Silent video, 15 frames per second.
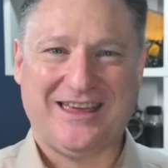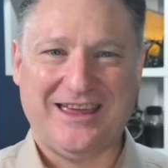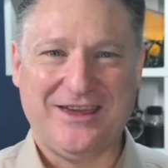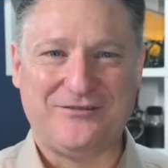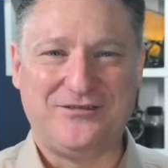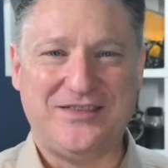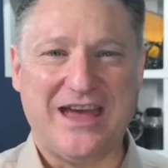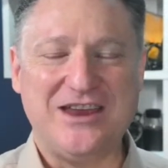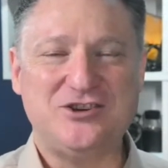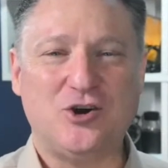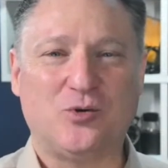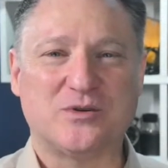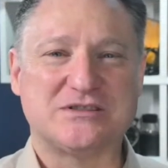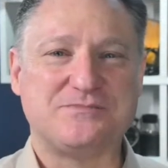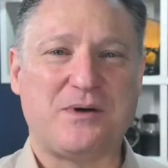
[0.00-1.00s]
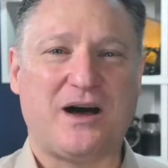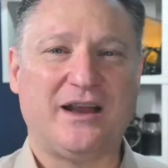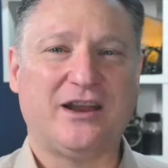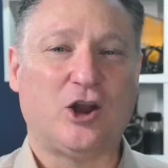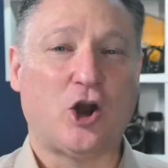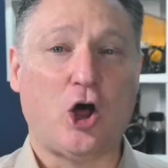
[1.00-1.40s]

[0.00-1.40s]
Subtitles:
If they don't respond at